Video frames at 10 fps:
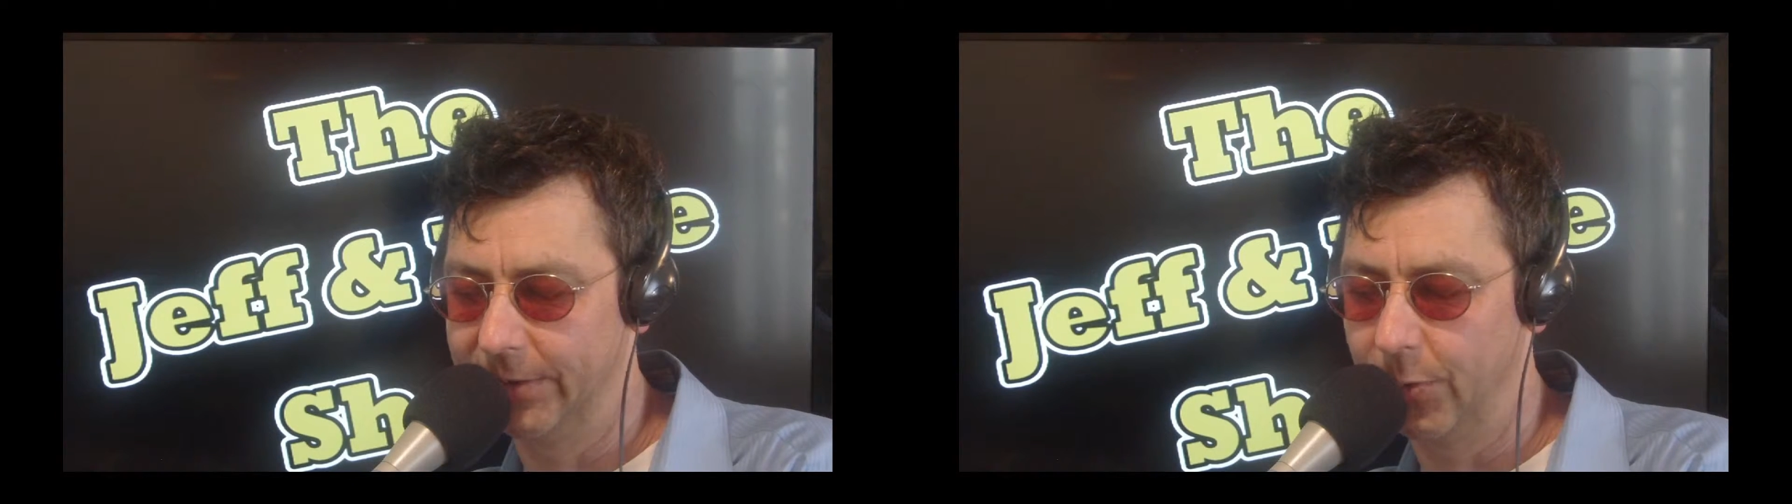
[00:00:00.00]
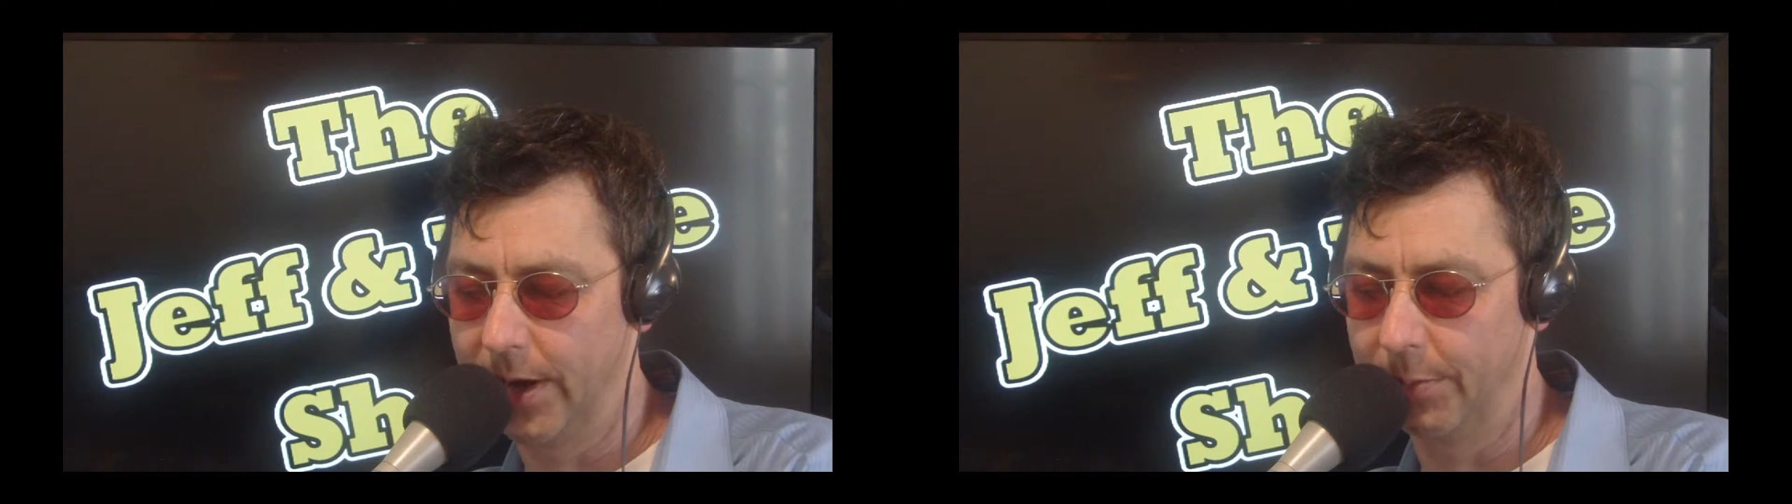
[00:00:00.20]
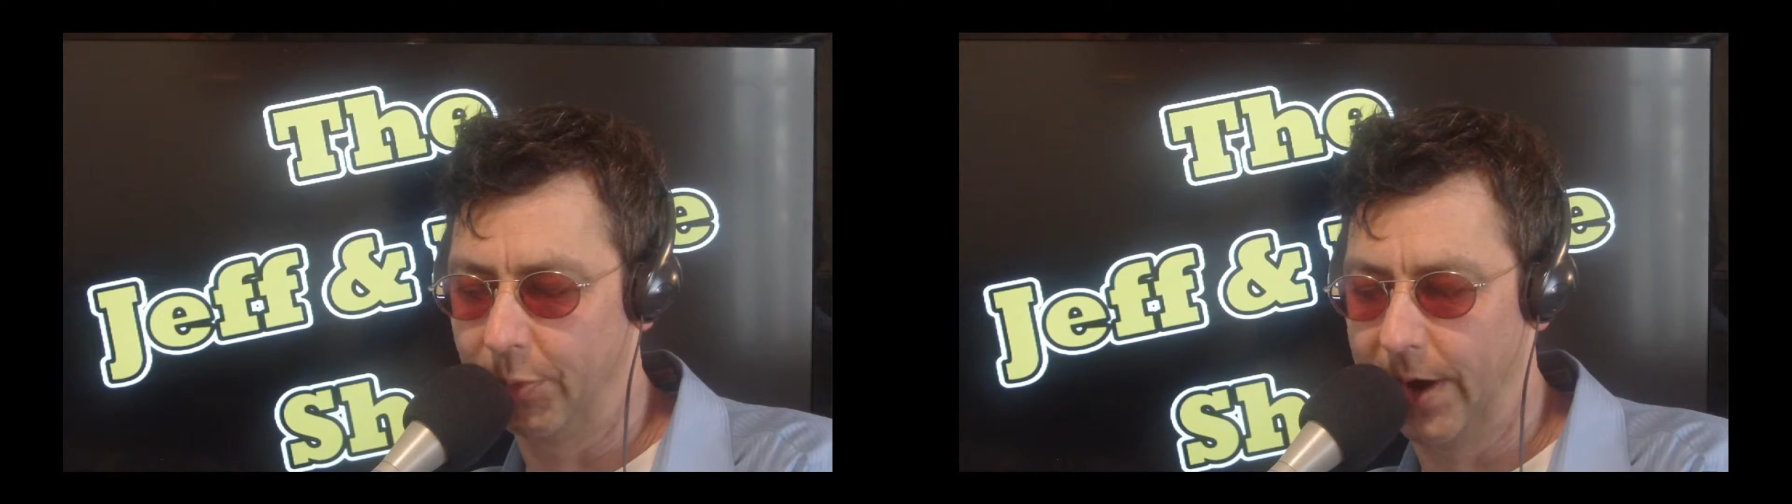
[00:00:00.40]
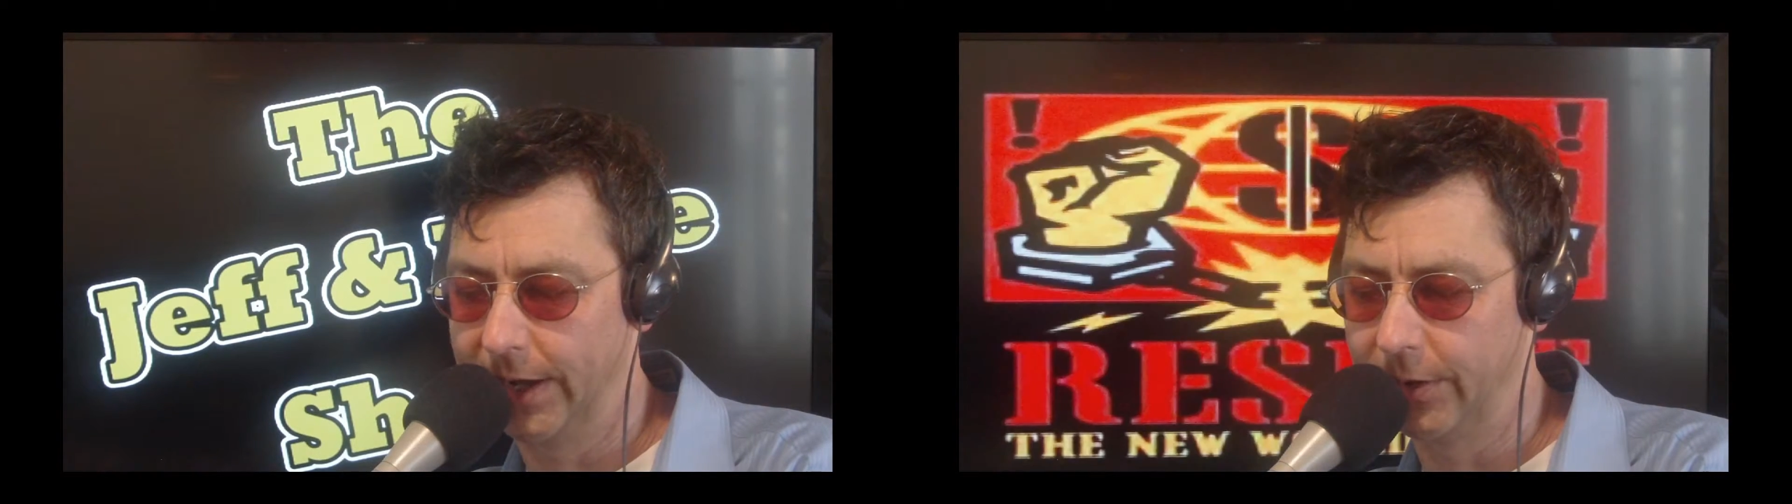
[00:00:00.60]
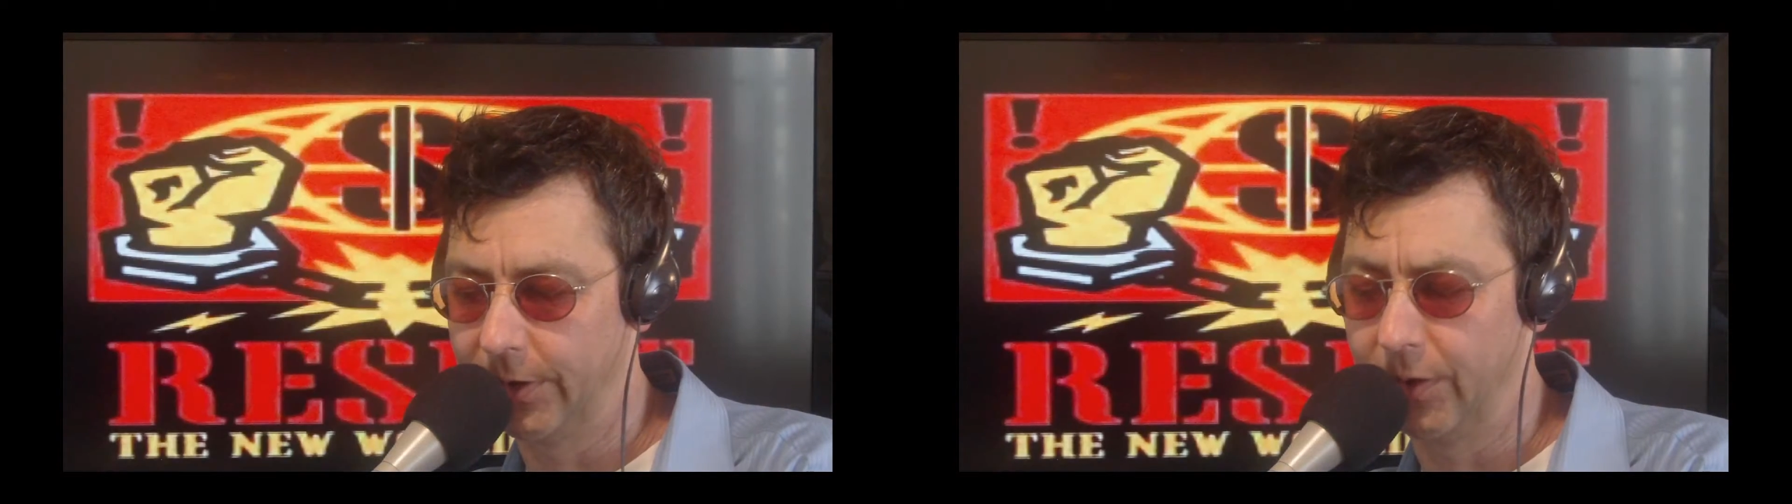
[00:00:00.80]
quite a
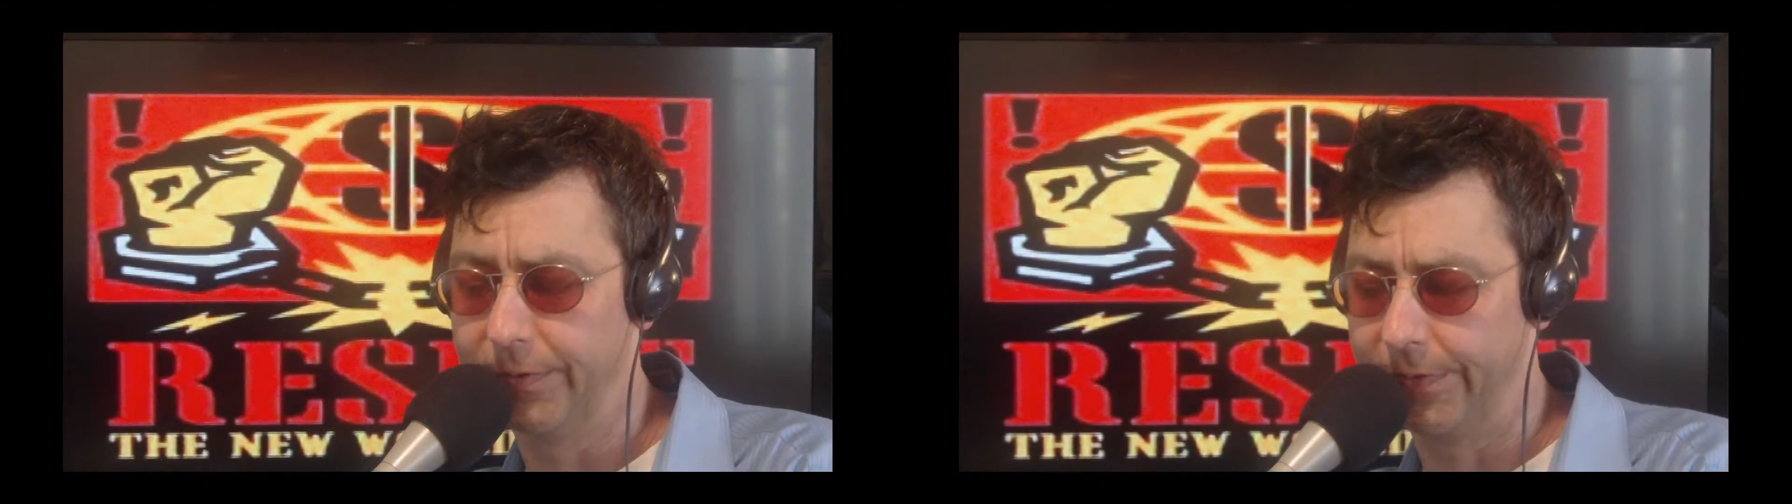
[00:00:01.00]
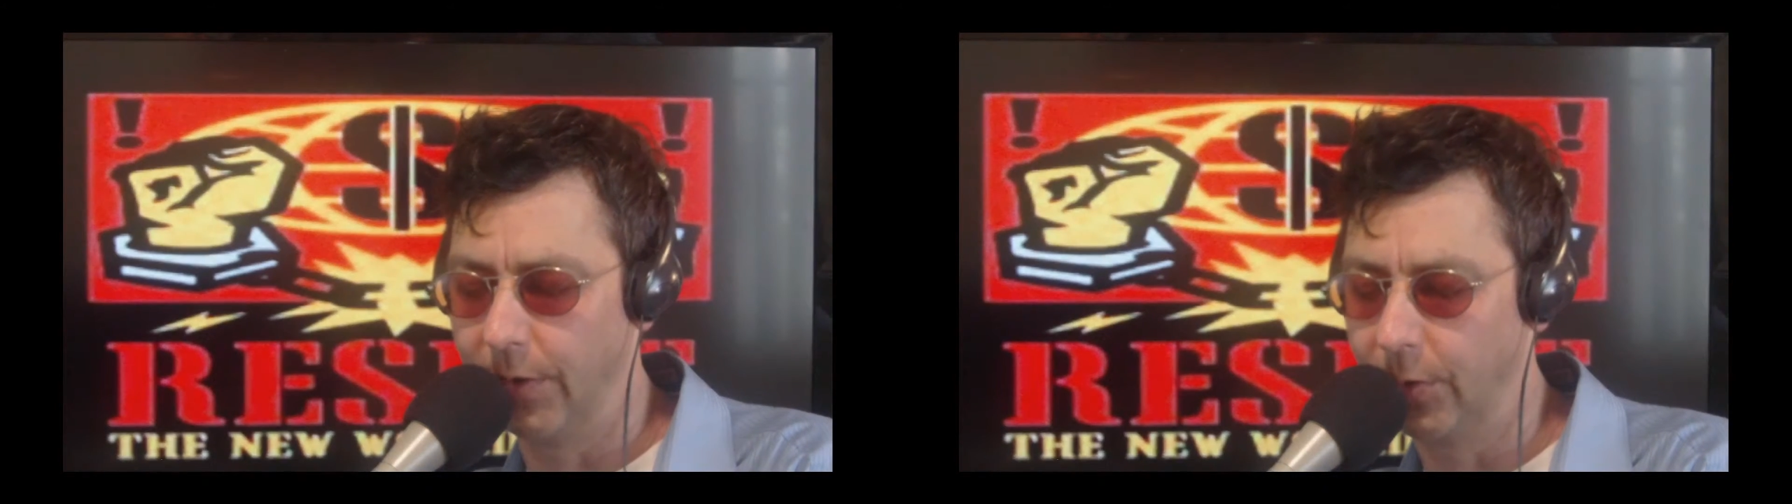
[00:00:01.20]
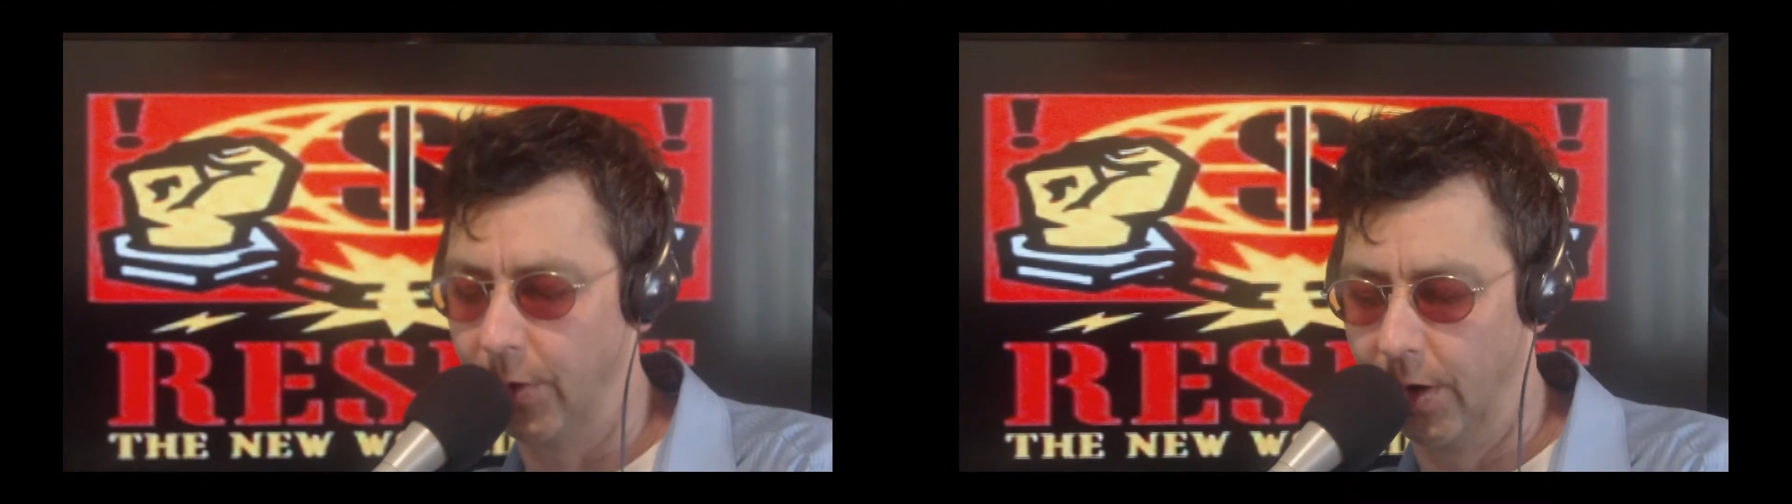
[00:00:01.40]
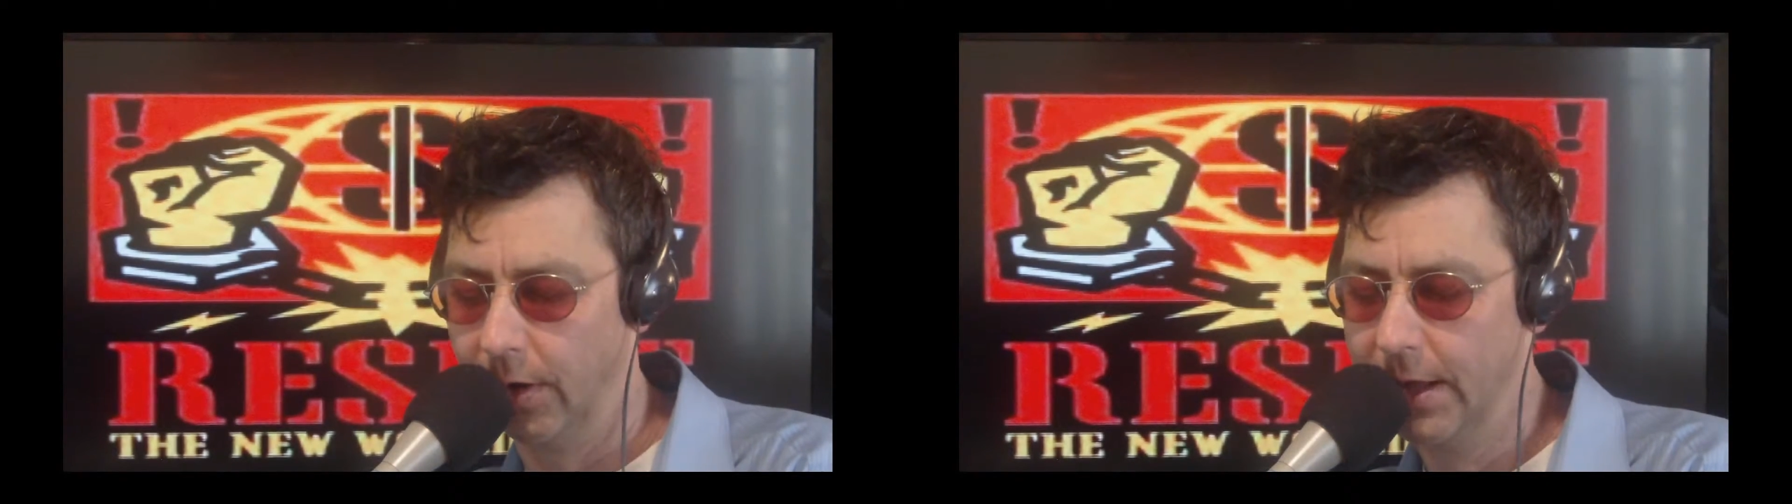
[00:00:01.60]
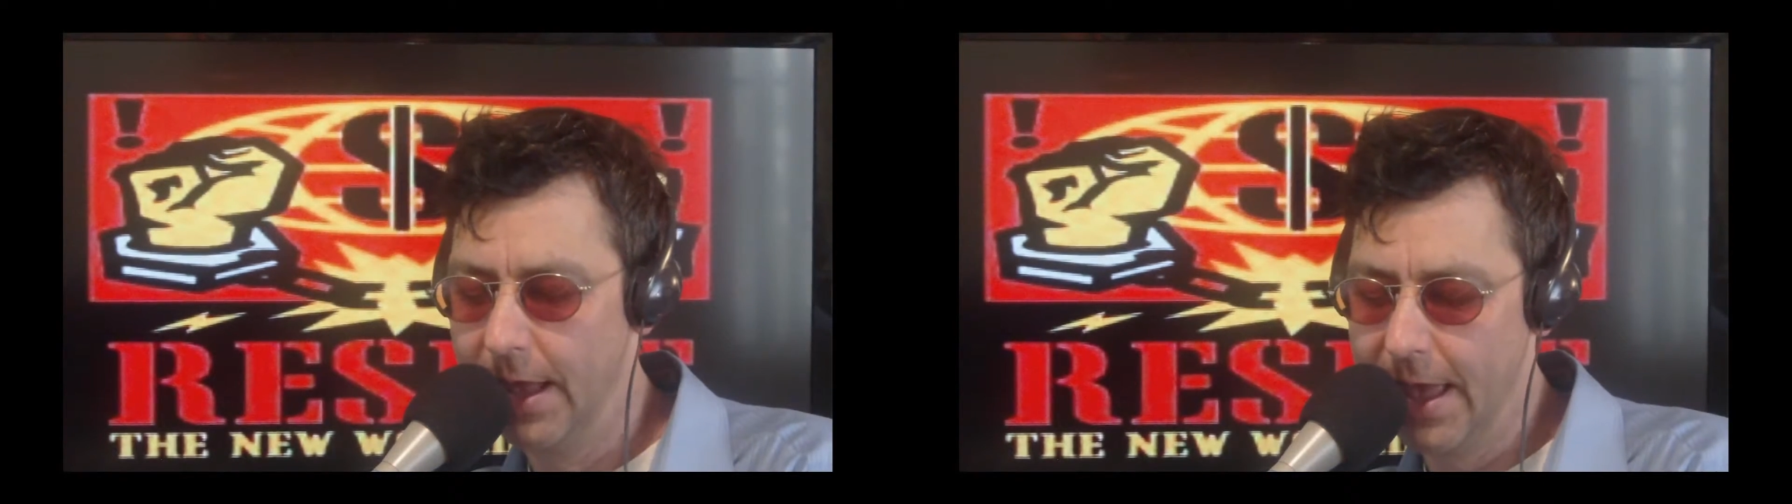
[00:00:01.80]
prank phone call.